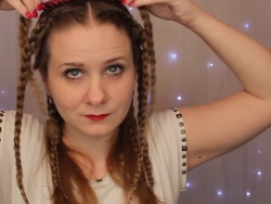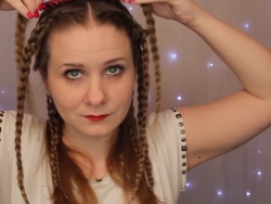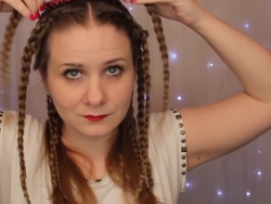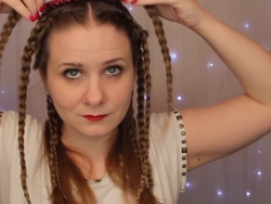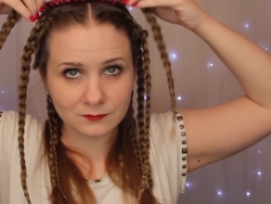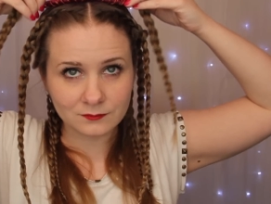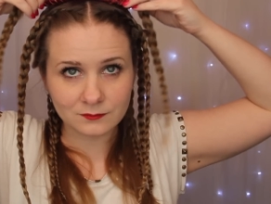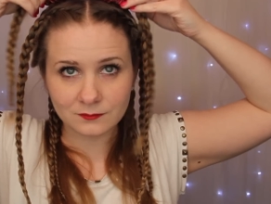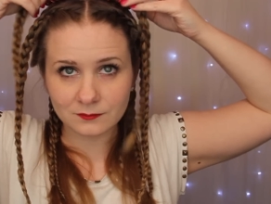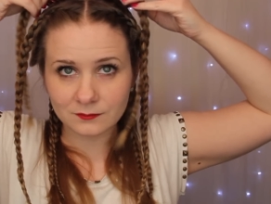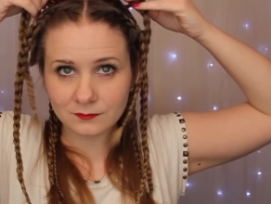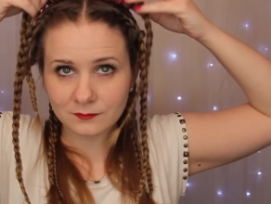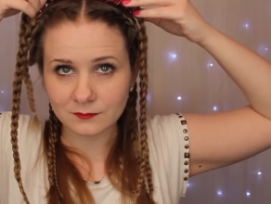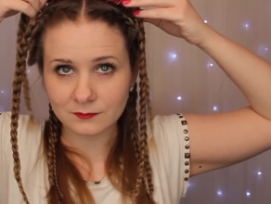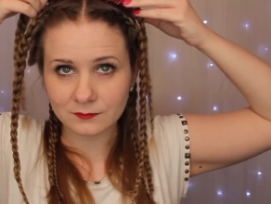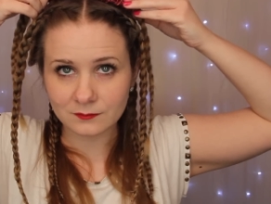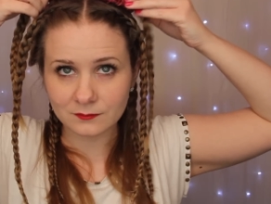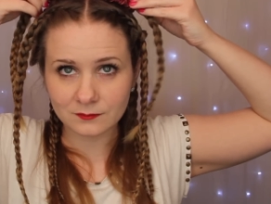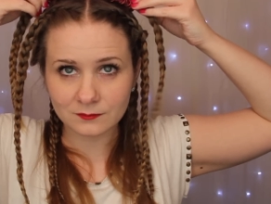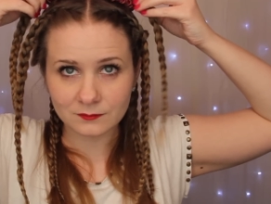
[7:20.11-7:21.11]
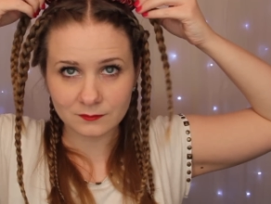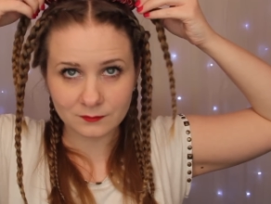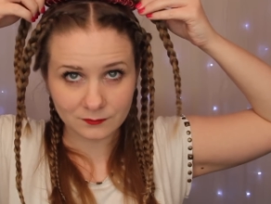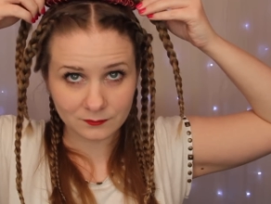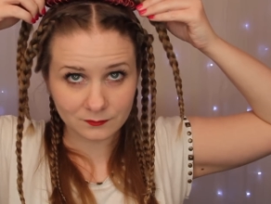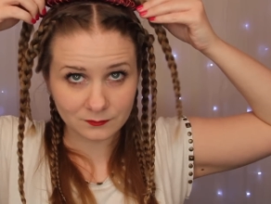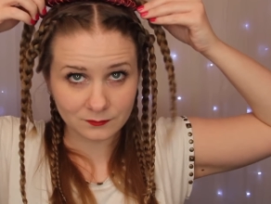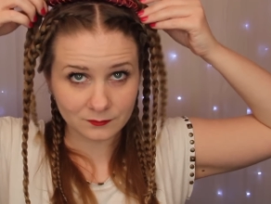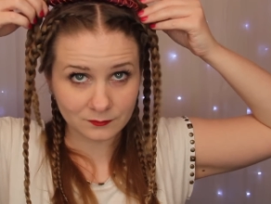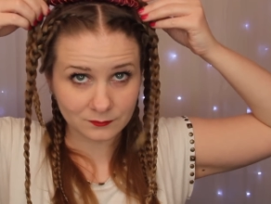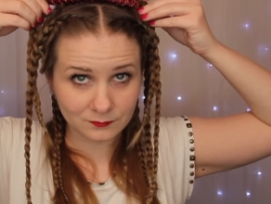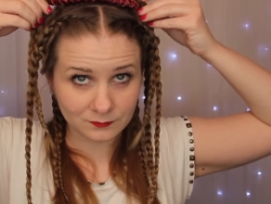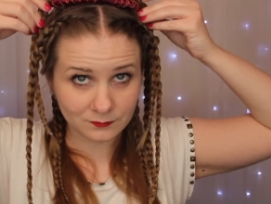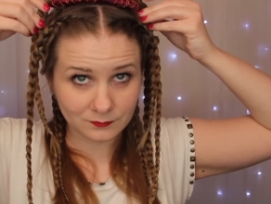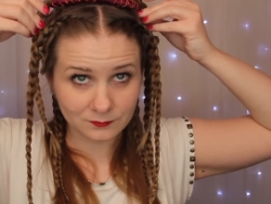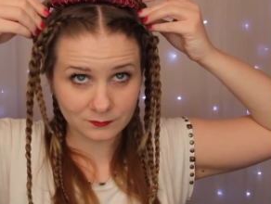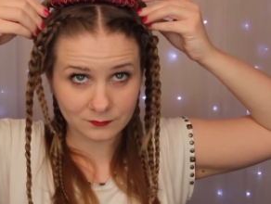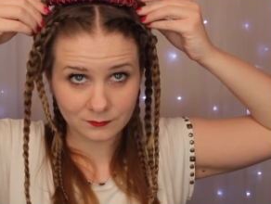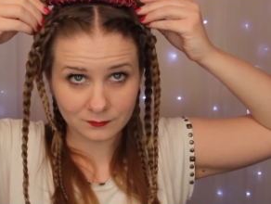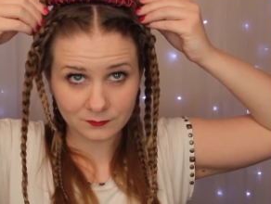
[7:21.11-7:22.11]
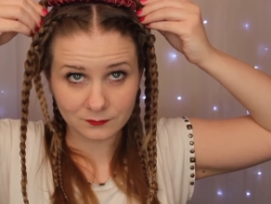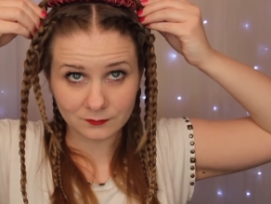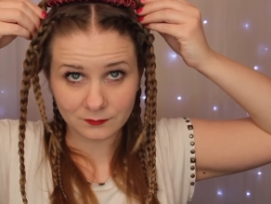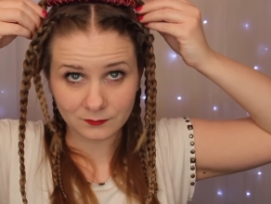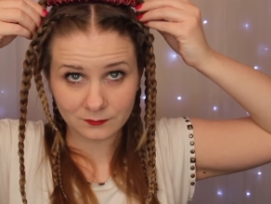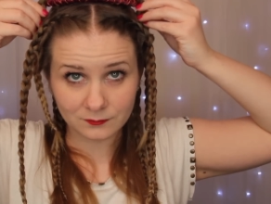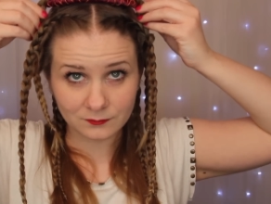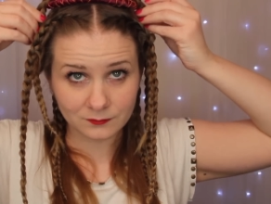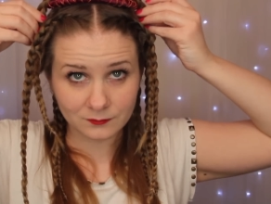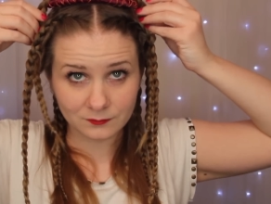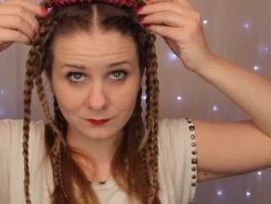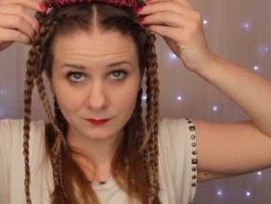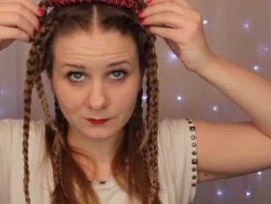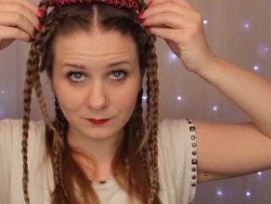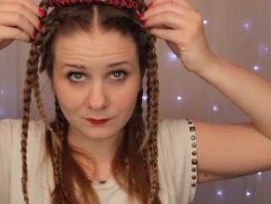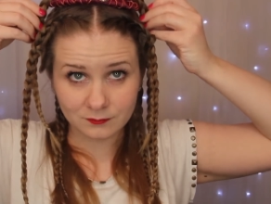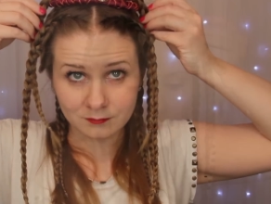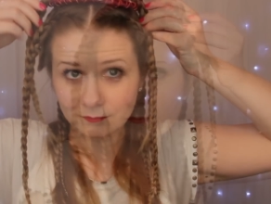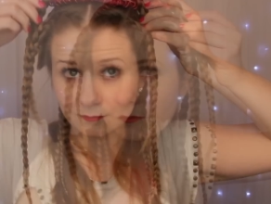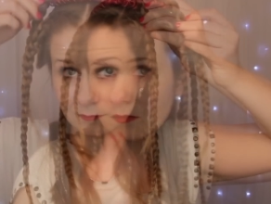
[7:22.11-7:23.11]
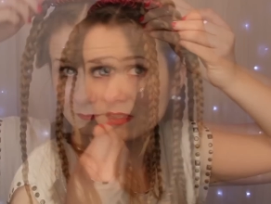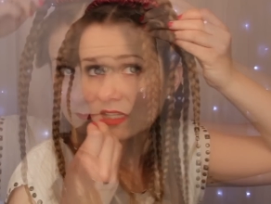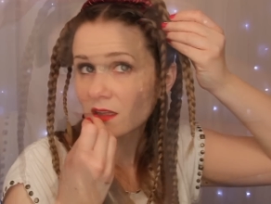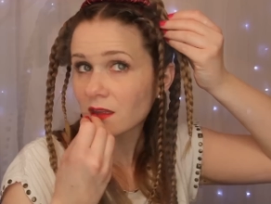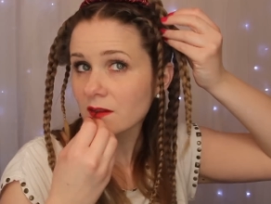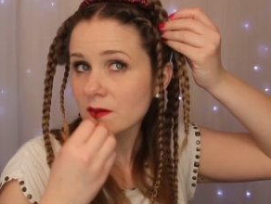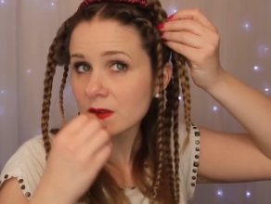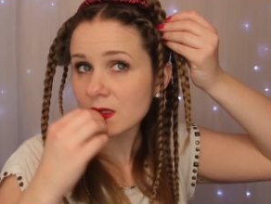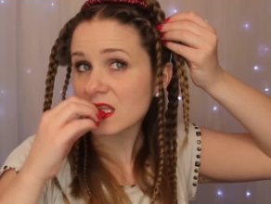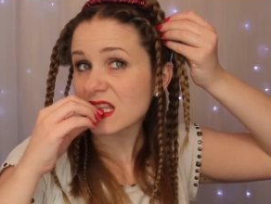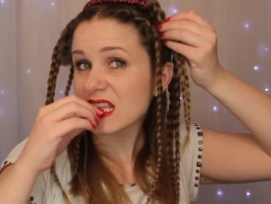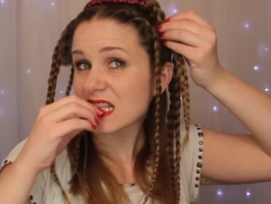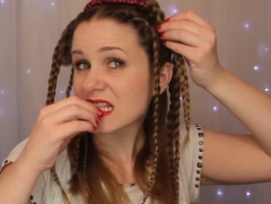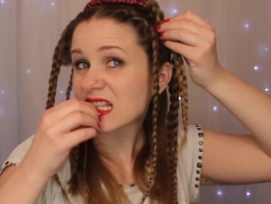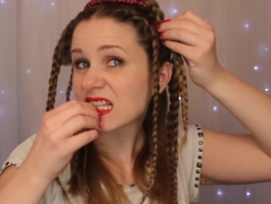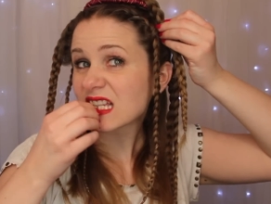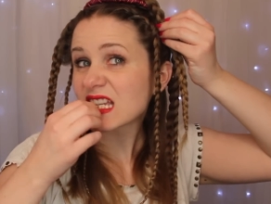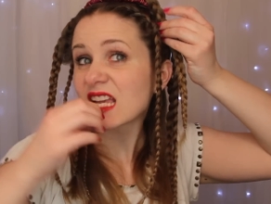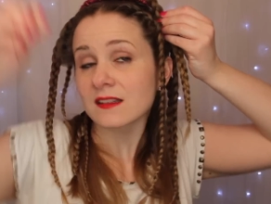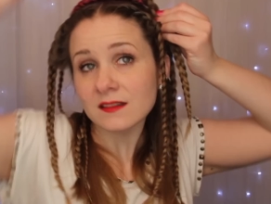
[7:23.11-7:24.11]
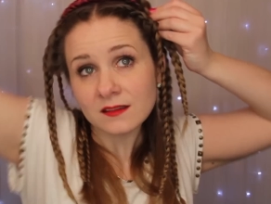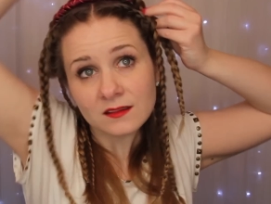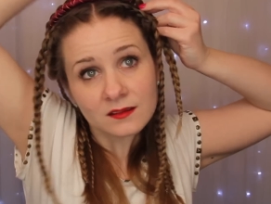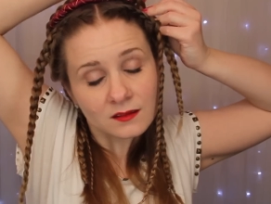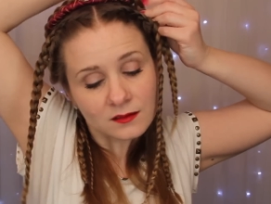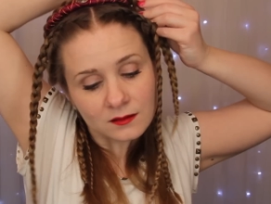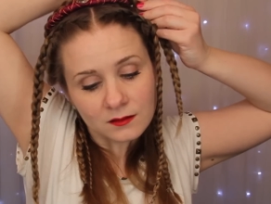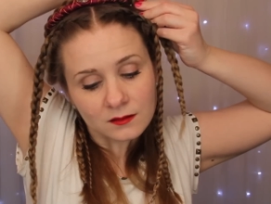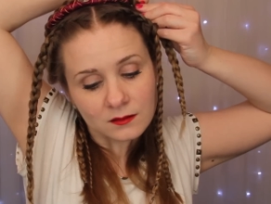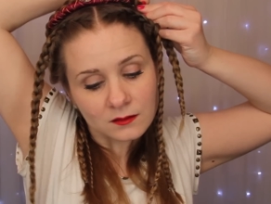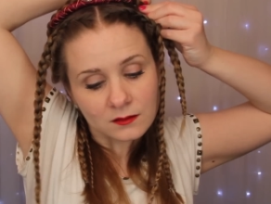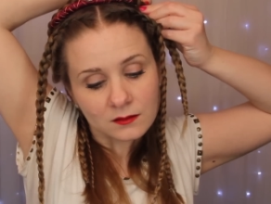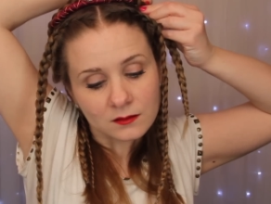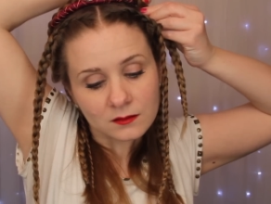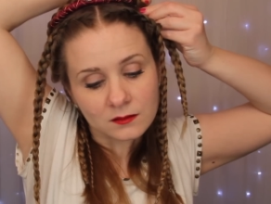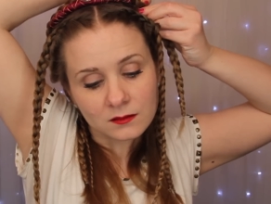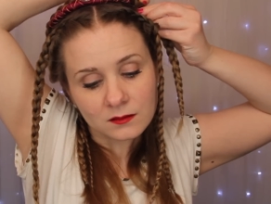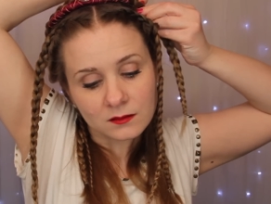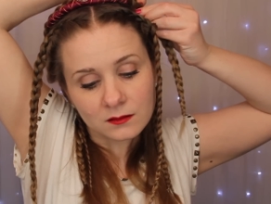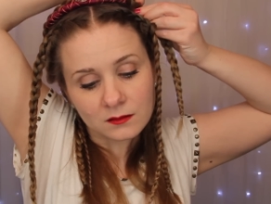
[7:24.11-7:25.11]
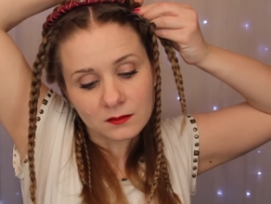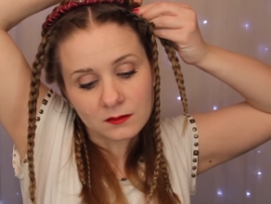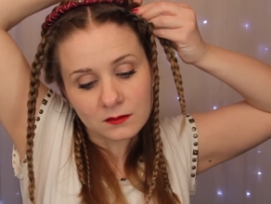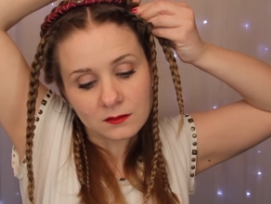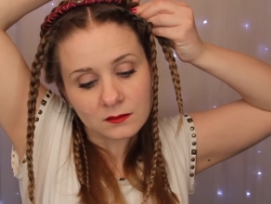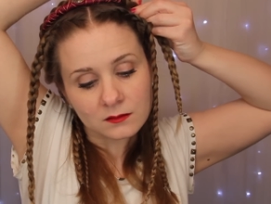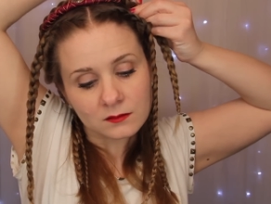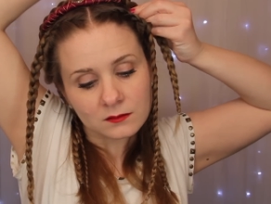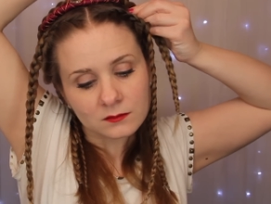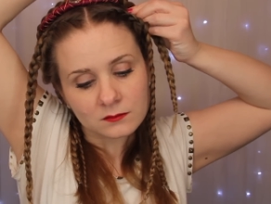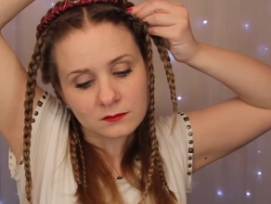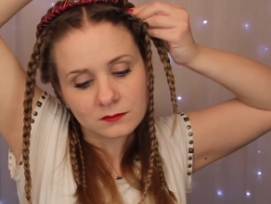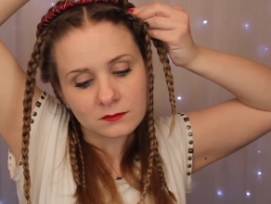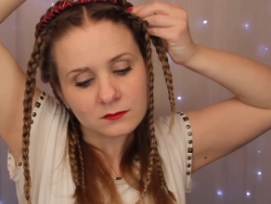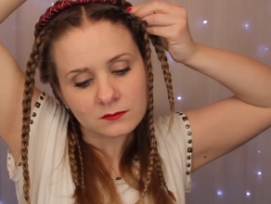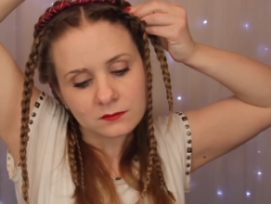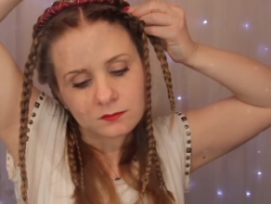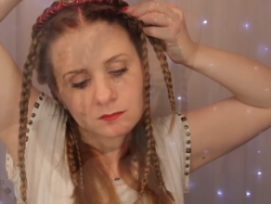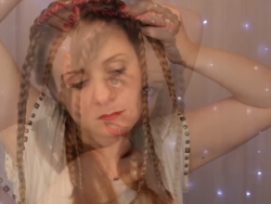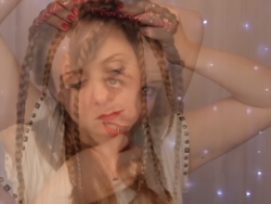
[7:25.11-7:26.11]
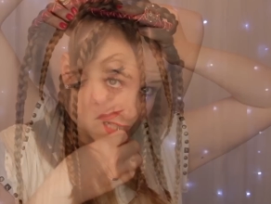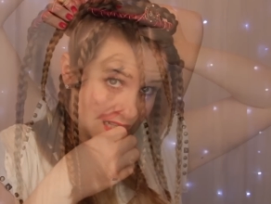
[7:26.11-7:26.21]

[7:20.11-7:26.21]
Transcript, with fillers: has a ton of height right behind the crown, so to try and recreate this I did my best to pin those two upside down lace braids sideways.